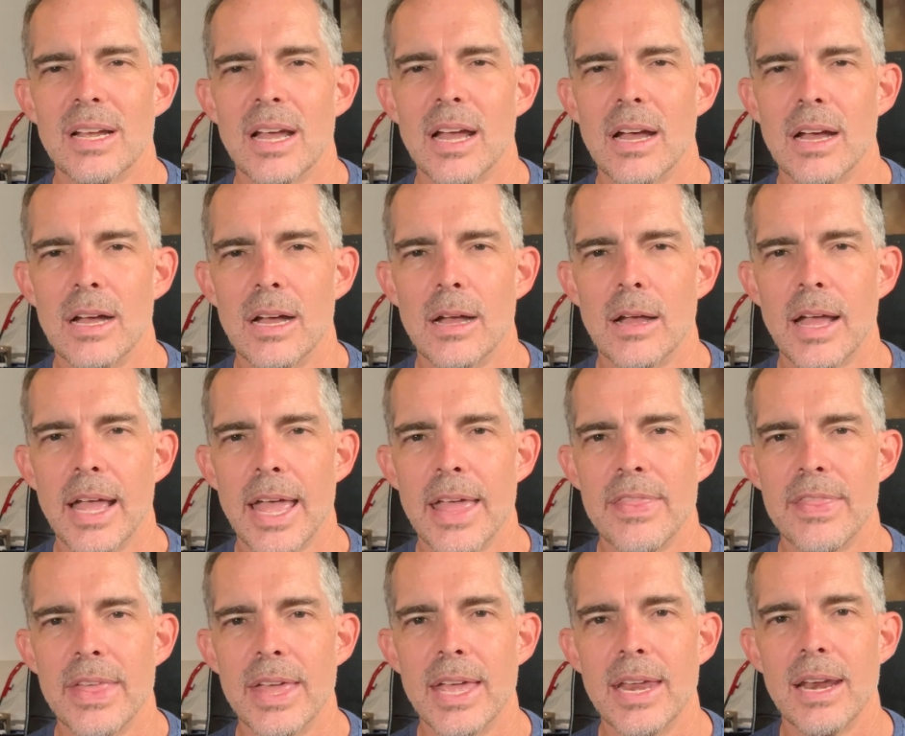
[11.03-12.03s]

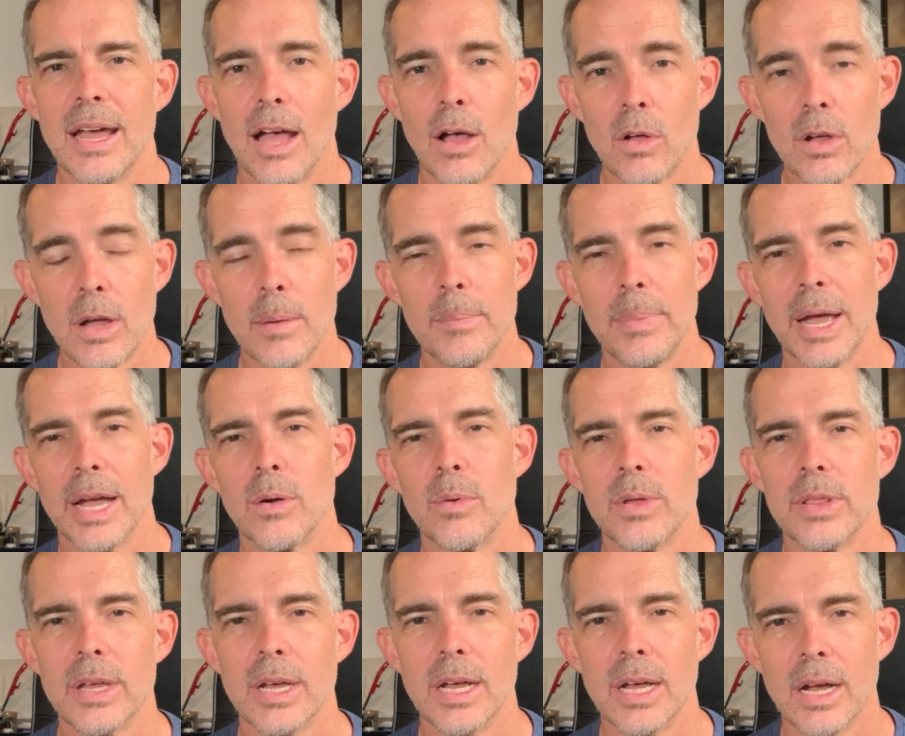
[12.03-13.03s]
And then I'll come back
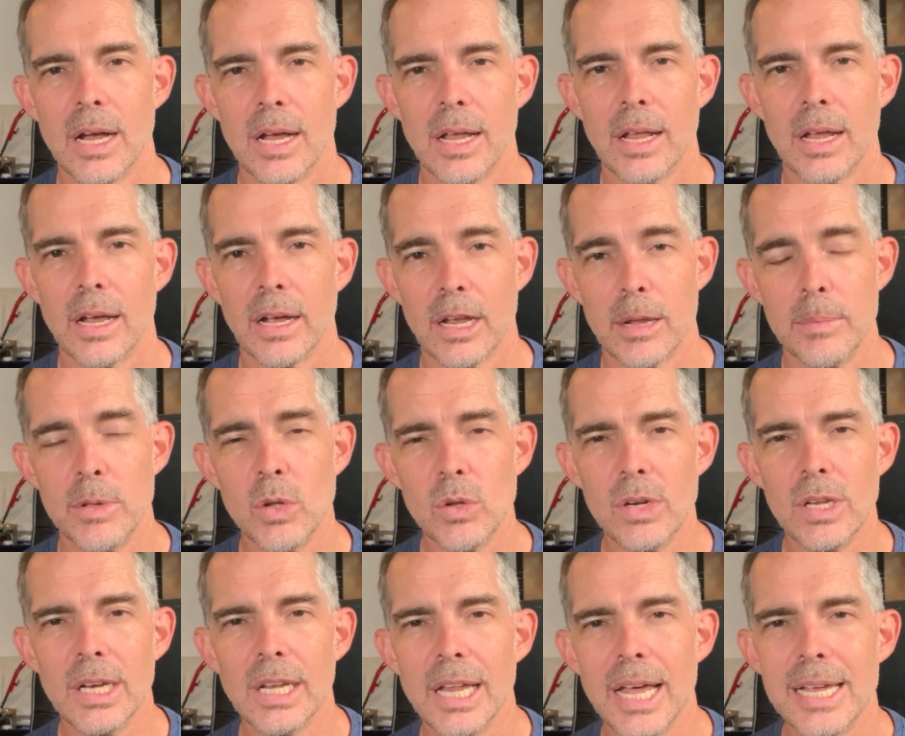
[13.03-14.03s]
with a
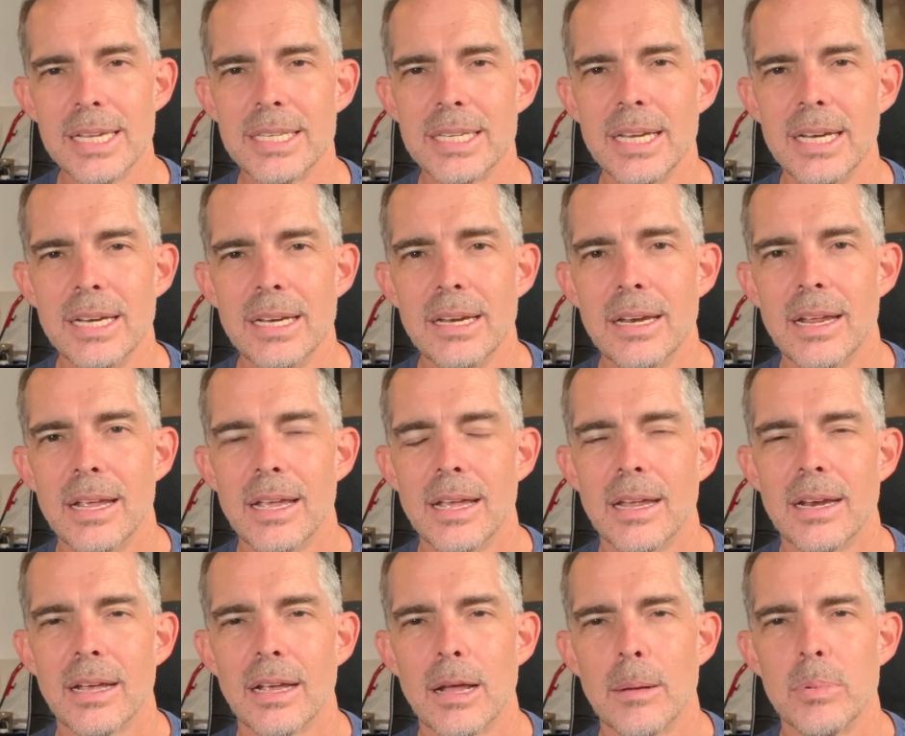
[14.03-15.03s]
communion lesson
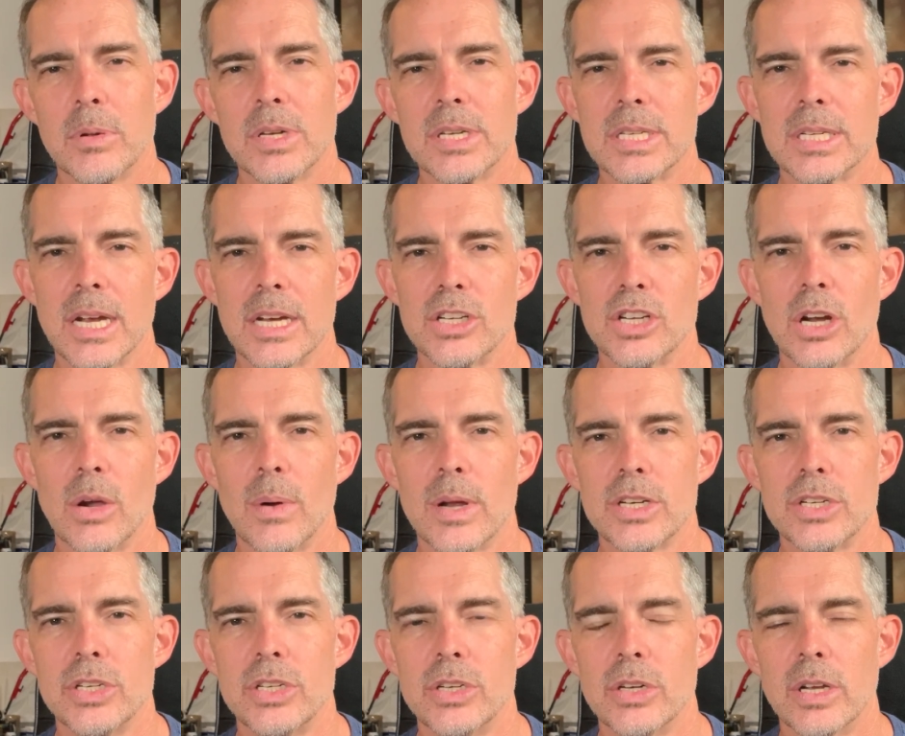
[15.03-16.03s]
and a couple discussion
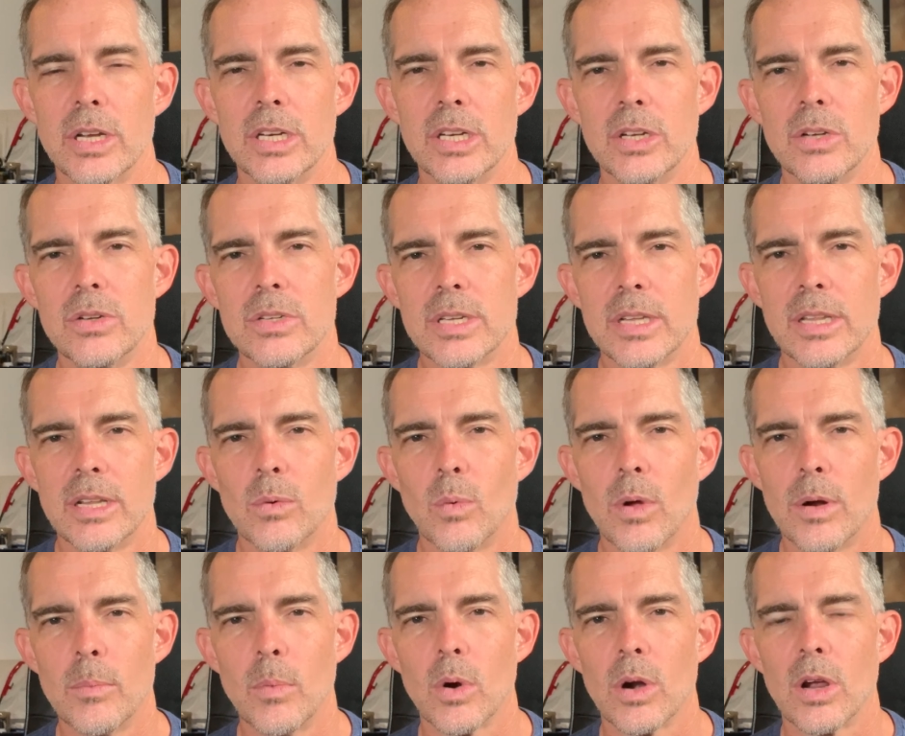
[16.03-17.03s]
questions you can use, and then
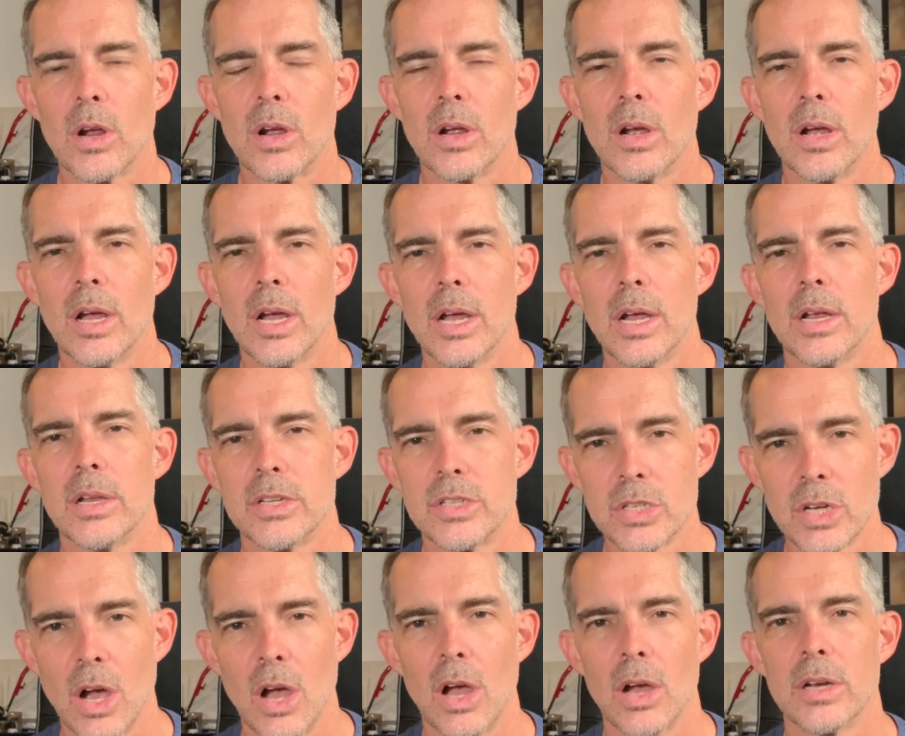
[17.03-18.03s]
one more
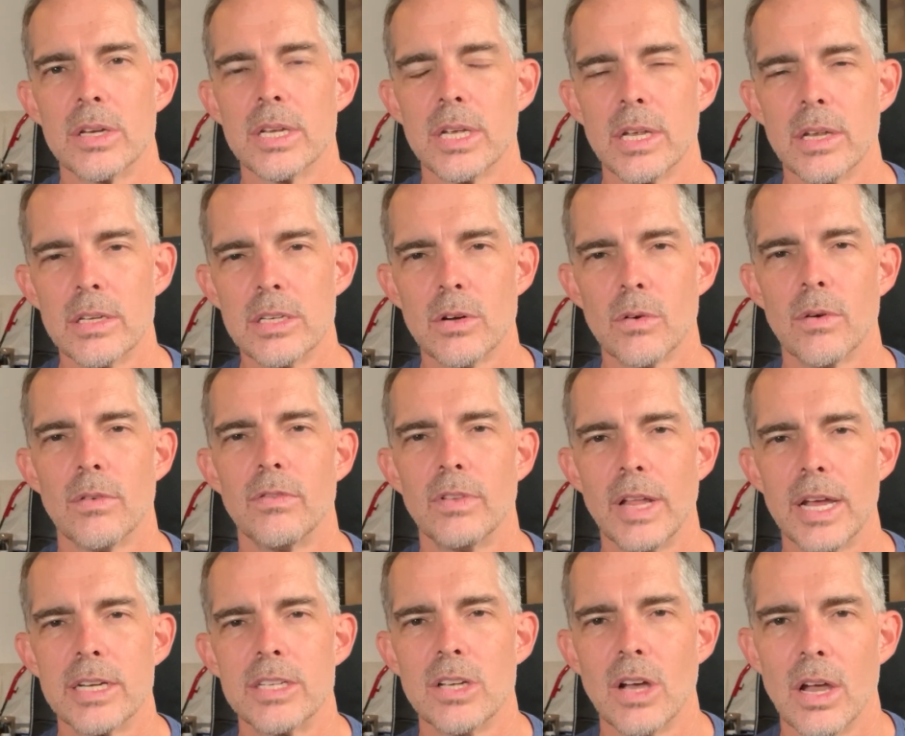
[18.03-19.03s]
song to
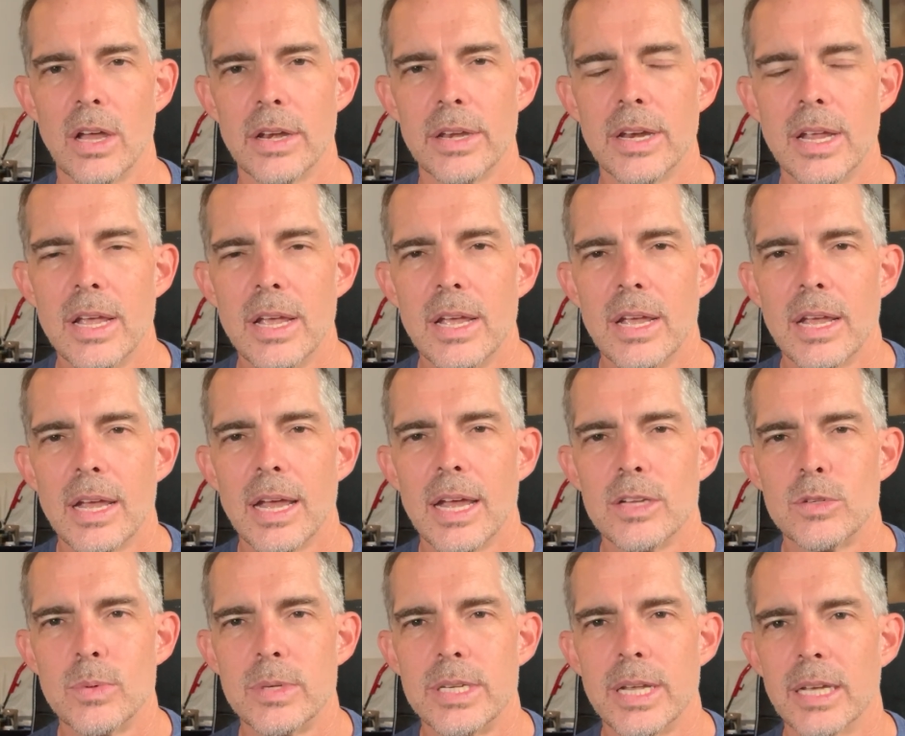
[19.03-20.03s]
reflect on as
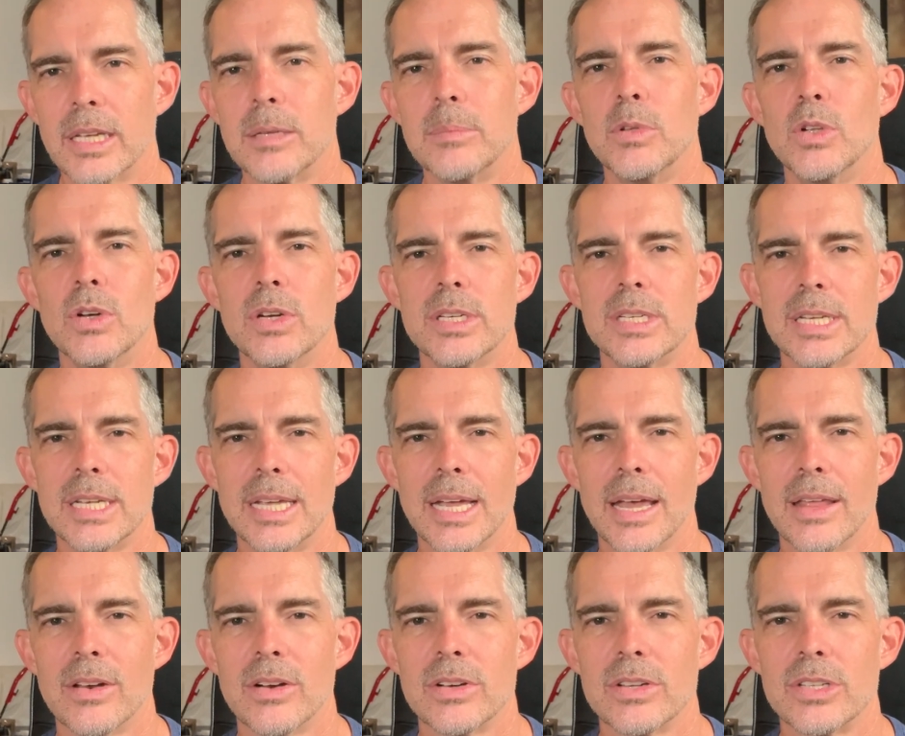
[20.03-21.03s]
we take communion
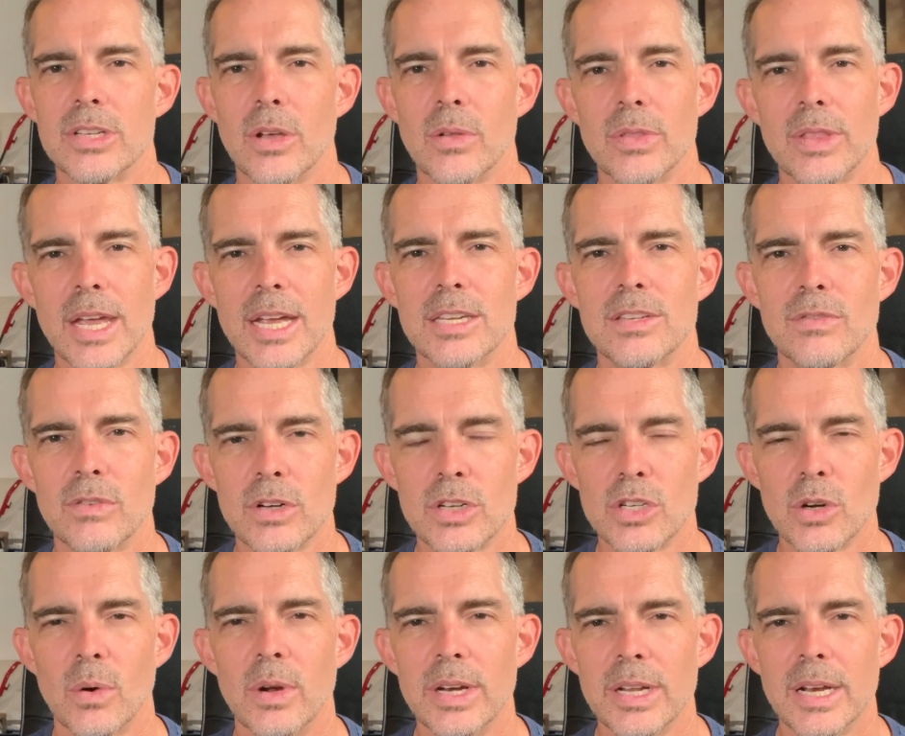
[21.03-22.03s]
together. So thanks for
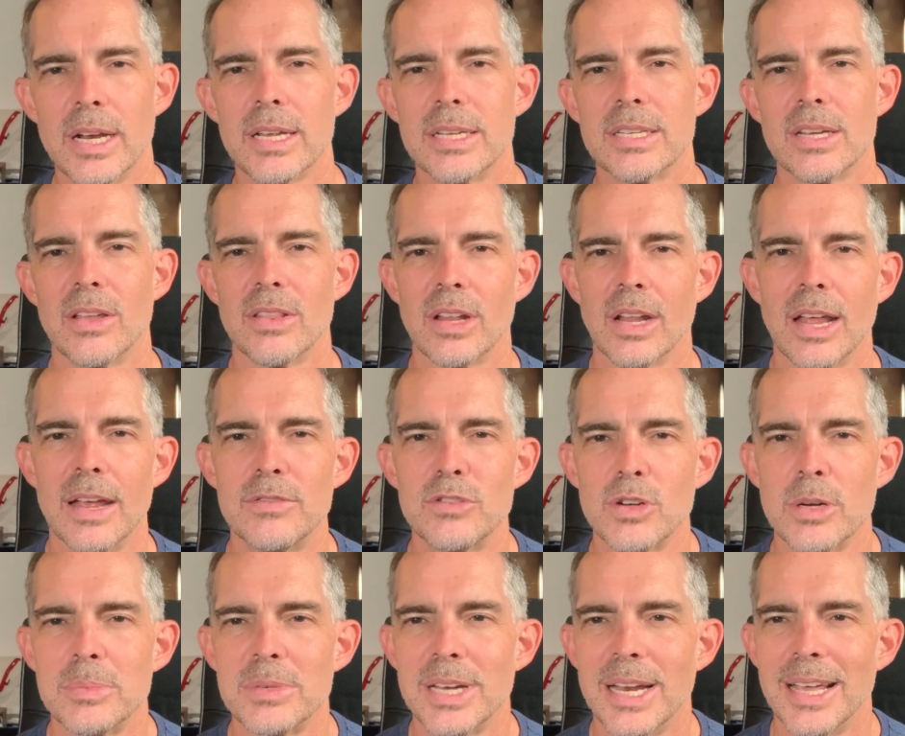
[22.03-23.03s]
joining us on the live
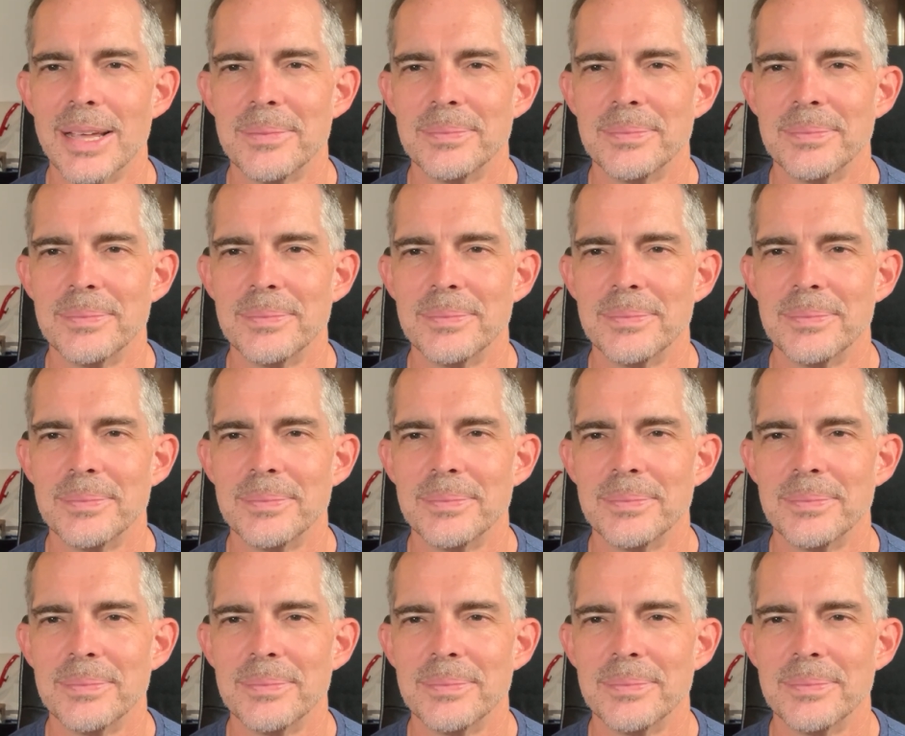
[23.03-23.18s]
stream today.